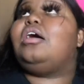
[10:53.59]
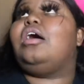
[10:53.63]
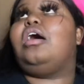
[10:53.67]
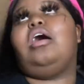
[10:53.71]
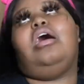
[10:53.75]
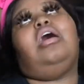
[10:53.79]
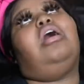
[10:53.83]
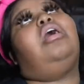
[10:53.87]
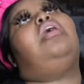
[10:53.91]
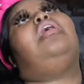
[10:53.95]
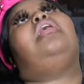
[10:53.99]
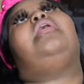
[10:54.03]

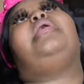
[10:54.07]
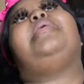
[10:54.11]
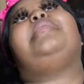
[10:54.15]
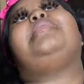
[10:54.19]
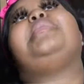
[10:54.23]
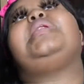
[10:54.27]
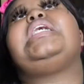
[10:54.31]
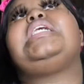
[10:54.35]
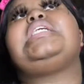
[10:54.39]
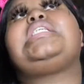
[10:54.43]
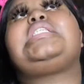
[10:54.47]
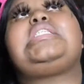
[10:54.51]

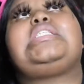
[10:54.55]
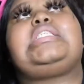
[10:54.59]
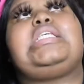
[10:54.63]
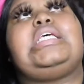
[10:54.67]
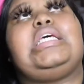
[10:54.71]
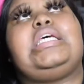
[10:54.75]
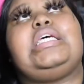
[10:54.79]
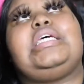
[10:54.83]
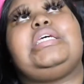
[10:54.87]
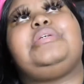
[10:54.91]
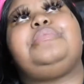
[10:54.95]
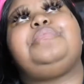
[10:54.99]
Let's
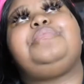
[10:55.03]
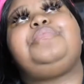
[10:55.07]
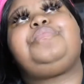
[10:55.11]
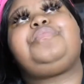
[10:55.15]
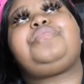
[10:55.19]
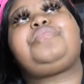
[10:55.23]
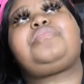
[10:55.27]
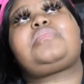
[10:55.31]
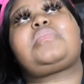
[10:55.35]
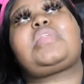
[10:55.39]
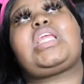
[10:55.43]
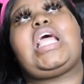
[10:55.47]
see.
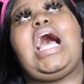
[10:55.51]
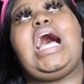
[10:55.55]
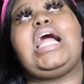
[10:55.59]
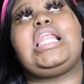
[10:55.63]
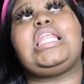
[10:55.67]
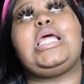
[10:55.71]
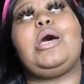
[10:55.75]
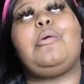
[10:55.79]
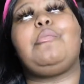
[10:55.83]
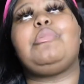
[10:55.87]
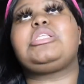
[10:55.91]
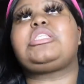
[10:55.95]
I
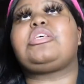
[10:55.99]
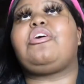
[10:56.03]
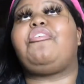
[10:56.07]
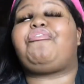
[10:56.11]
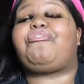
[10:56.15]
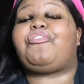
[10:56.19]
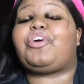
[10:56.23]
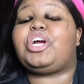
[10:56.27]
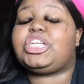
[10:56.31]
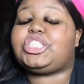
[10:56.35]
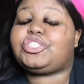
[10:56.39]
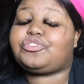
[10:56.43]
love me
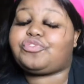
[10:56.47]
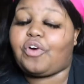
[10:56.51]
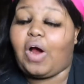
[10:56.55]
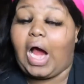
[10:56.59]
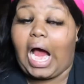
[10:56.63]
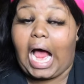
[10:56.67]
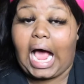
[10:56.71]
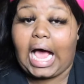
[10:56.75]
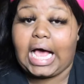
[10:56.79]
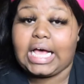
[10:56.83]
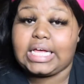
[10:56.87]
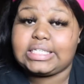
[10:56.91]
some french
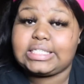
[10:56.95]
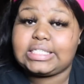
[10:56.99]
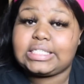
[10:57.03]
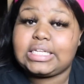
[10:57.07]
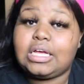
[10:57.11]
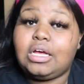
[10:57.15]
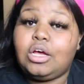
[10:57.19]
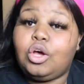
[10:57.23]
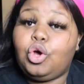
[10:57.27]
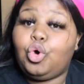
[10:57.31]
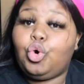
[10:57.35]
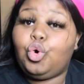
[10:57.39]
fries
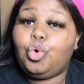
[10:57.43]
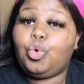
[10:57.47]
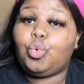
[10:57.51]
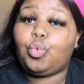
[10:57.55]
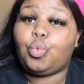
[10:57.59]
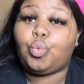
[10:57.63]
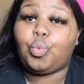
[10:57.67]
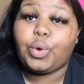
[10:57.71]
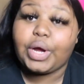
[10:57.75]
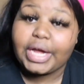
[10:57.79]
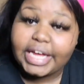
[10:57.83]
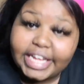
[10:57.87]

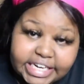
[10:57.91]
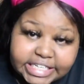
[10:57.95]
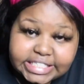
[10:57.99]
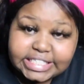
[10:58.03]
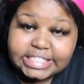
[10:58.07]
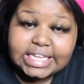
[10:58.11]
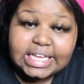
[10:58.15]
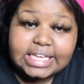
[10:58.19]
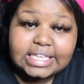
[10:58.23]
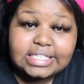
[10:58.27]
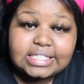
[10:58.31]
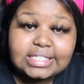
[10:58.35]
with the
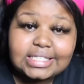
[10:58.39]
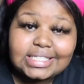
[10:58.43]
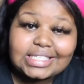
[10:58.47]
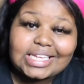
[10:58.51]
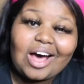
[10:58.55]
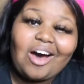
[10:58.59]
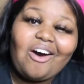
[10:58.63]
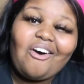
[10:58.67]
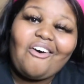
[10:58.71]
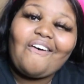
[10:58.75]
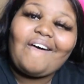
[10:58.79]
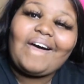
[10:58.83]
Caesar
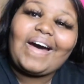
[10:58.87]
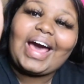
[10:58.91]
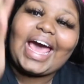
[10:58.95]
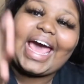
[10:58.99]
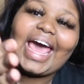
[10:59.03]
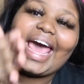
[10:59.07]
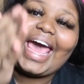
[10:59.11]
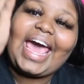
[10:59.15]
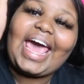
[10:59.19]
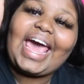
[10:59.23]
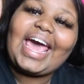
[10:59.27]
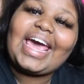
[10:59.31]
salt,
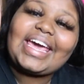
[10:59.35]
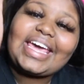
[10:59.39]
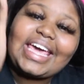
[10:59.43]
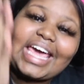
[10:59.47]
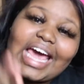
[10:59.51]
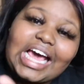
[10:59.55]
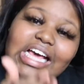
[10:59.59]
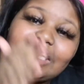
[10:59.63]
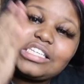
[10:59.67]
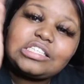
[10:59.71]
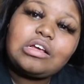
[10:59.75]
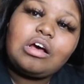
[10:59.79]
add
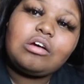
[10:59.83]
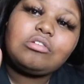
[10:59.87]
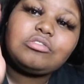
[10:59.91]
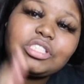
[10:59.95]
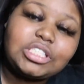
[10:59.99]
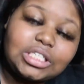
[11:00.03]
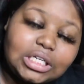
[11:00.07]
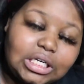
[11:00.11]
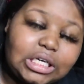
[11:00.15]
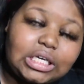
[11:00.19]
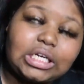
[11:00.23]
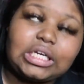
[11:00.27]
queso
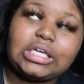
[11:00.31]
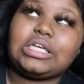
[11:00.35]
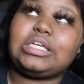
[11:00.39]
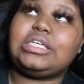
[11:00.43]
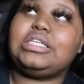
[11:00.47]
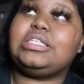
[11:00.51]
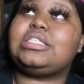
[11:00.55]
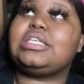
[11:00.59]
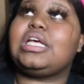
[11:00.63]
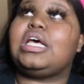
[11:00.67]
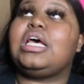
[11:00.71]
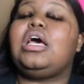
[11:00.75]

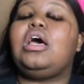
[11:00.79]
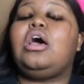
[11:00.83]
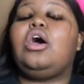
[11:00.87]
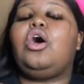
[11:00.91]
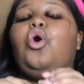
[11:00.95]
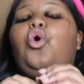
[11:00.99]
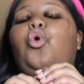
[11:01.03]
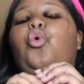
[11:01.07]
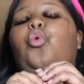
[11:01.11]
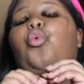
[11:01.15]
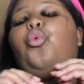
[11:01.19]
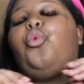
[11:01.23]
cheese
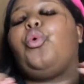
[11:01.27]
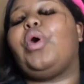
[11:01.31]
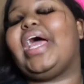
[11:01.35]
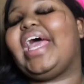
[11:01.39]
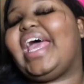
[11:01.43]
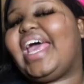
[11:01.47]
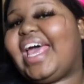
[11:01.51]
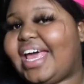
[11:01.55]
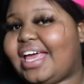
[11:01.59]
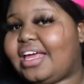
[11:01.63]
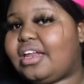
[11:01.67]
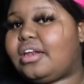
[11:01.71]

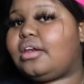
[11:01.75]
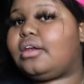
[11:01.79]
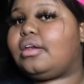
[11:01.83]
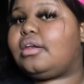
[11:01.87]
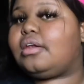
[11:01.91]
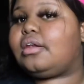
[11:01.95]
with